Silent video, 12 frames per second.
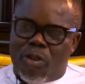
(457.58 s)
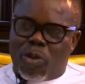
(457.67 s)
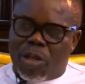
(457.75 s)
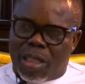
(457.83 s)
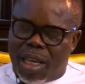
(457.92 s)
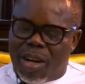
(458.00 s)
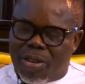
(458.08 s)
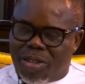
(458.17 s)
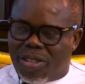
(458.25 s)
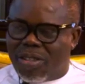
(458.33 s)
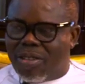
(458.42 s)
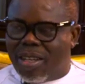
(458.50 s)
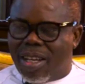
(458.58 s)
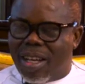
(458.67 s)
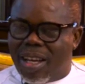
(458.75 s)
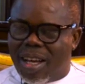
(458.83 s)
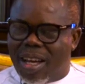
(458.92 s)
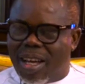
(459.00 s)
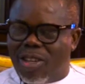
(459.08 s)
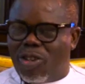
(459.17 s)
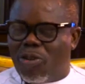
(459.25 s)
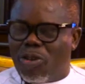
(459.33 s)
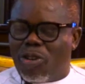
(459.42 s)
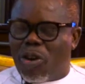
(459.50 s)
for you to tell us
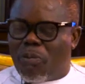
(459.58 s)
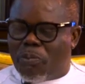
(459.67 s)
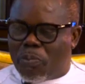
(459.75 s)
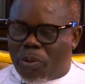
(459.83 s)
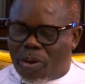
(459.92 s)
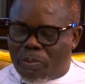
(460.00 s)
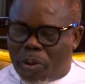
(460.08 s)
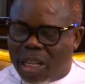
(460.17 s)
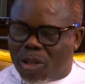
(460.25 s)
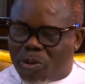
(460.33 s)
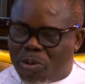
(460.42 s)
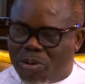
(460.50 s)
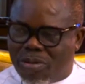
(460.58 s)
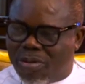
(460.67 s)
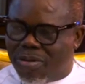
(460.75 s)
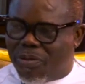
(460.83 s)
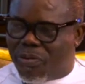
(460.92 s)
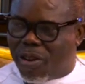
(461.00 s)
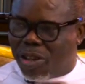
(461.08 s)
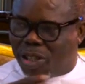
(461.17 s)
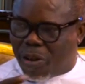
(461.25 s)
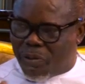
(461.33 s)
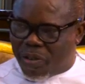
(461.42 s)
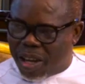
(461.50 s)
your political
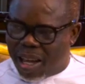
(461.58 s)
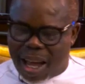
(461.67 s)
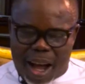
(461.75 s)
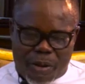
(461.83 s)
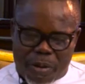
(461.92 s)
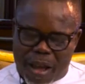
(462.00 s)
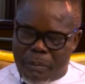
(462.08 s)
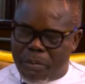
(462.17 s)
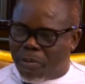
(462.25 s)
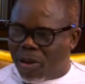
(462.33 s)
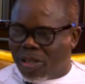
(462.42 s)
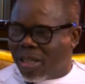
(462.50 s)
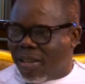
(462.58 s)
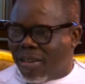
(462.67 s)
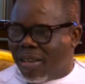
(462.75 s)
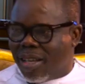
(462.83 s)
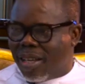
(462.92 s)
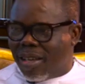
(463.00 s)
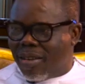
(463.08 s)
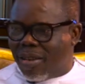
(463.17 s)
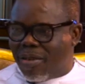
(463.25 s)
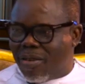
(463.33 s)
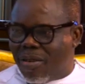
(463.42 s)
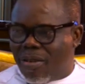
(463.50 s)
philosophy, how you, because,
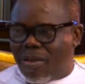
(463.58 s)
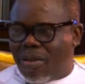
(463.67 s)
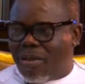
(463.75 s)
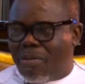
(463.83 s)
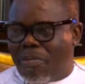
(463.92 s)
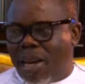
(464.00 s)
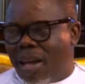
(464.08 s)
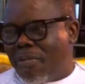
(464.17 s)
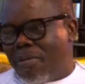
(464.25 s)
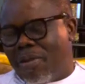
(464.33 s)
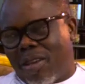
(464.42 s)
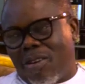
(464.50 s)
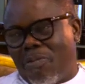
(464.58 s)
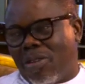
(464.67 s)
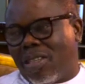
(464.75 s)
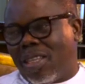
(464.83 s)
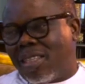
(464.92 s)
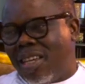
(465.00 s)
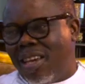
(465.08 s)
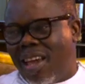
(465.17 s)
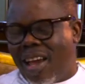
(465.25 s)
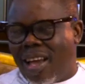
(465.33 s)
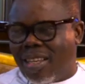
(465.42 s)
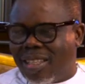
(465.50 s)
madam, I mean, come on, 16
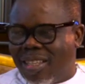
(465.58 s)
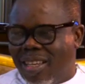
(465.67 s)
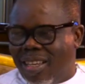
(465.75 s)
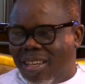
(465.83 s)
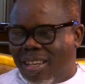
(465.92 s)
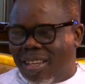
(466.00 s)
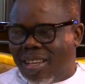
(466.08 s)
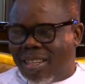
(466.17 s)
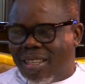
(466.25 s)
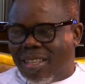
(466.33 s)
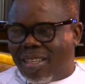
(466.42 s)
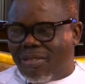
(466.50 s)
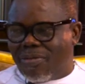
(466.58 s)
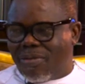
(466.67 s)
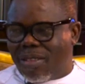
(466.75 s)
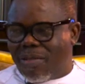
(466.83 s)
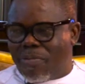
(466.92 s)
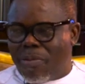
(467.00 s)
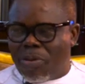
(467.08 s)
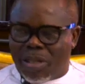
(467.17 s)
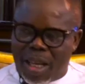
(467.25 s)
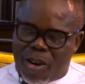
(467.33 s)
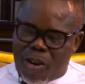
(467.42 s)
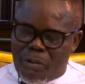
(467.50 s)
years, people
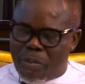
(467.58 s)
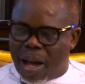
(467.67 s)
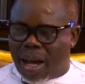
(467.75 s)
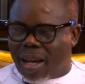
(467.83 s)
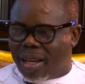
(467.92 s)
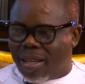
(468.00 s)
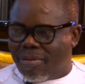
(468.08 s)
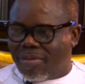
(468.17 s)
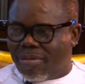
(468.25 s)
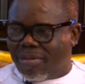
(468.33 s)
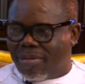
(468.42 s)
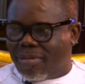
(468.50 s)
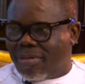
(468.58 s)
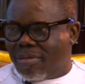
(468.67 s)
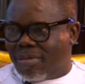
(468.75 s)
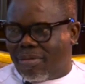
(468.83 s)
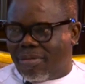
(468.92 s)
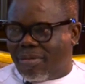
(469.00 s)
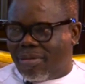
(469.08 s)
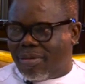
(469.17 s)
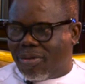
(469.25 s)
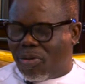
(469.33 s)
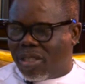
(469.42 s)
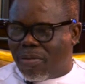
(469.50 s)
say come back.
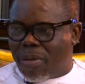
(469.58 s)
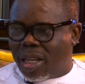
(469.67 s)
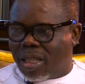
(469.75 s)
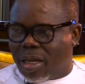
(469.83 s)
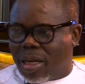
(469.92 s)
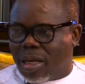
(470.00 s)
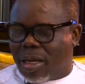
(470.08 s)
What's the magic?